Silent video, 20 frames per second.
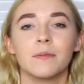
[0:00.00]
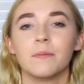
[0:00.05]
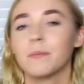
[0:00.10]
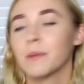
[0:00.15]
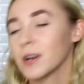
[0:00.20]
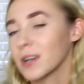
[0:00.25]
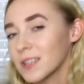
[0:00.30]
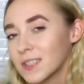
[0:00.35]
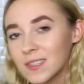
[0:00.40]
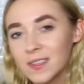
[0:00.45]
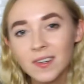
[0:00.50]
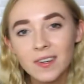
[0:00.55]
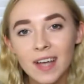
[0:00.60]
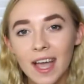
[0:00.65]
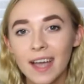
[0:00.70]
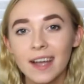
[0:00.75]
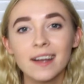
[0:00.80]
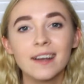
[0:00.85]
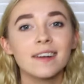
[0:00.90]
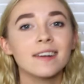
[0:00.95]
personal
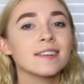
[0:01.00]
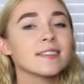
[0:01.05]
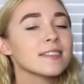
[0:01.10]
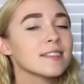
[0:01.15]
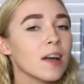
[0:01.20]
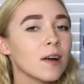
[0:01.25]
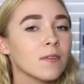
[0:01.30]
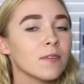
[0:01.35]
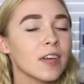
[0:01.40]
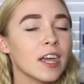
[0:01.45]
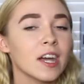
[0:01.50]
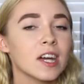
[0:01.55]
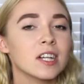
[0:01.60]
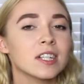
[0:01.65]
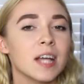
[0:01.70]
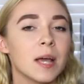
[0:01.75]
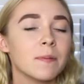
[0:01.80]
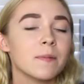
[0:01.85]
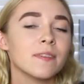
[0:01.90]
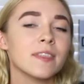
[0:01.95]
care, self-care
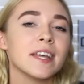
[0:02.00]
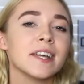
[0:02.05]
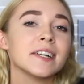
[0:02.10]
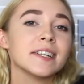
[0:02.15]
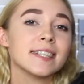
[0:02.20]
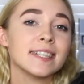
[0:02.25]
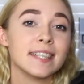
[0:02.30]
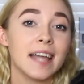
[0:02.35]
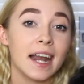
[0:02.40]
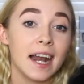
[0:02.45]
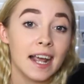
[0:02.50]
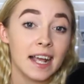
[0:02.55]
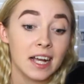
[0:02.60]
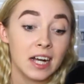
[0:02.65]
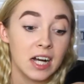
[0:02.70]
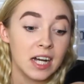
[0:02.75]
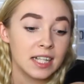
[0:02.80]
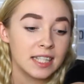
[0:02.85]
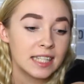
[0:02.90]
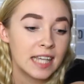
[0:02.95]
type of things that I
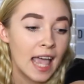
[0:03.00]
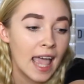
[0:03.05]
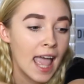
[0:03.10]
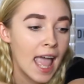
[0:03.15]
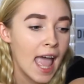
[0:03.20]
got.